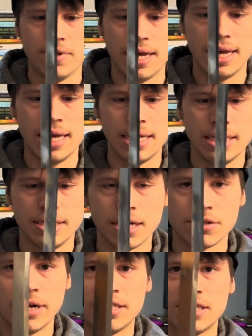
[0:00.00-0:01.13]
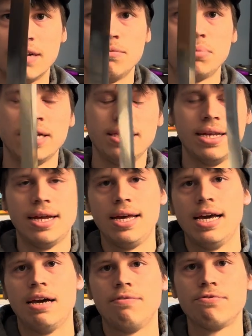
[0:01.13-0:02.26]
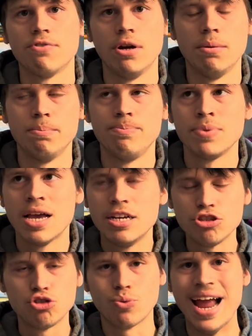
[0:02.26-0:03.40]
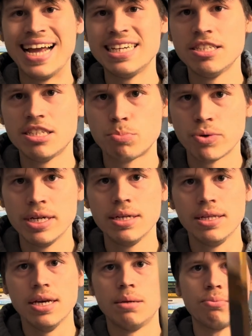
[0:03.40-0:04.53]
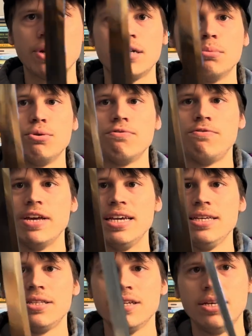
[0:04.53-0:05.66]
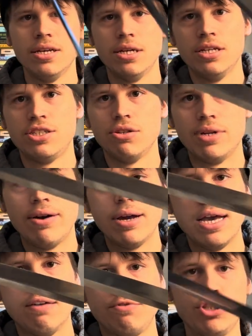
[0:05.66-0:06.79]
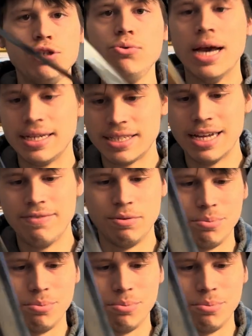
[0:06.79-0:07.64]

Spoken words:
another S7 blade that I have from Dragon Spring, the Unbreakable Faith. So now I have two S7